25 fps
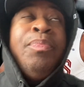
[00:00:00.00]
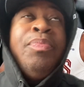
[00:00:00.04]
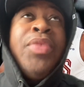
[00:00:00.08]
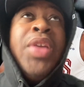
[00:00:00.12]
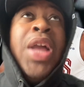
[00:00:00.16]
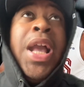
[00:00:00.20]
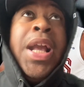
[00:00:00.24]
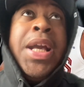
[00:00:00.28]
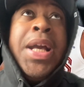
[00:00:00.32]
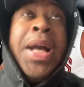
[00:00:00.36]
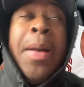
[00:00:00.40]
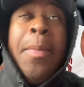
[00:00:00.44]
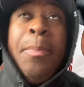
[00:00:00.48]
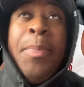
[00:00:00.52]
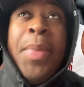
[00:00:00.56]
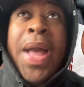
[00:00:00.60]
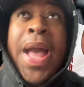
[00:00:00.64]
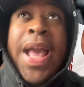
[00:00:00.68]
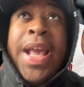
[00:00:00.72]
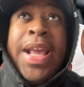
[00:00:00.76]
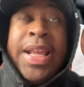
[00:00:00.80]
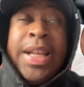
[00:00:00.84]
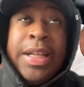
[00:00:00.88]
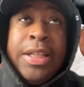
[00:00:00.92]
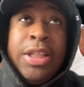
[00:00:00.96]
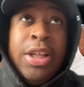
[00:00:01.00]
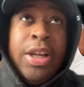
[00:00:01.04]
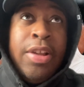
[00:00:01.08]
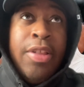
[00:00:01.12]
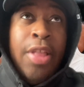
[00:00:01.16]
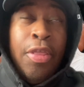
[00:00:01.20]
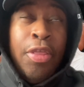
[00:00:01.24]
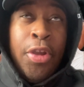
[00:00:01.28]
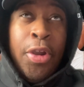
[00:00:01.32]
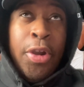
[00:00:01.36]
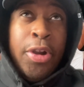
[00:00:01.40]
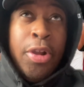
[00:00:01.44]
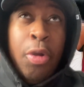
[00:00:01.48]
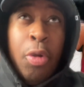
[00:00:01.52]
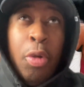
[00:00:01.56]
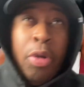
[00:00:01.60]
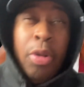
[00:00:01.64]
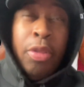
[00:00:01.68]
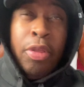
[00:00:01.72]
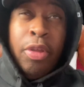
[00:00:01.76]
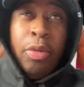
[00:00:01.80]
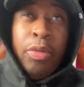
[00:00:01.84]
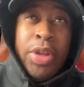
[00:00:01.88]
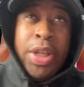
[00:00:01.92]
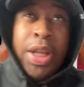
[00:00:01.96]
I come back and look in the third quarter.
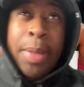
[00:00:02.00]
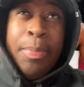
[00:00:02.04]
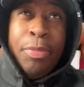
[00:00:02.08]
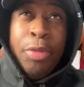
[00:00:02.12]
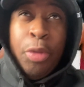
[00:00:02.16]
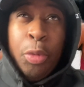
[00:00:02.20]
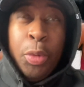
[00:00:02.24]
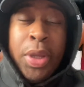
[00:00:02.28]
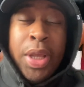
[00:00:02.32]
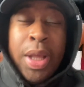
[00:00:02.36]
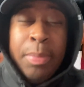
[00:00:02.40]
They're only up 3.